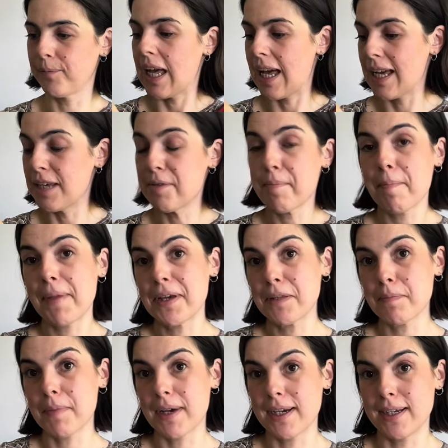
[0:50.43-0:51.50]
I made
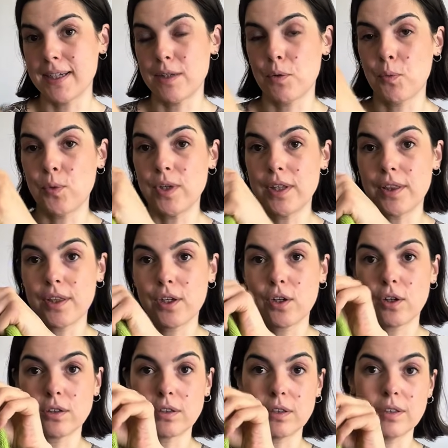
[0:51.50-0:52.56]
mine with
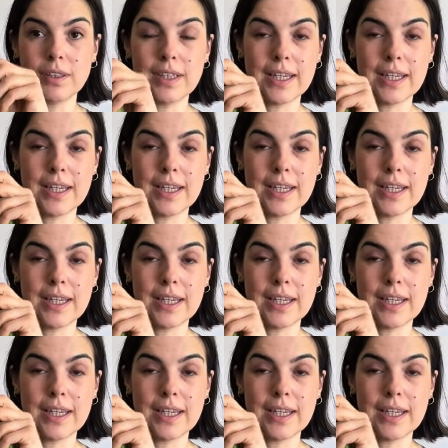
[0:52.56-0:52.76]
cotton,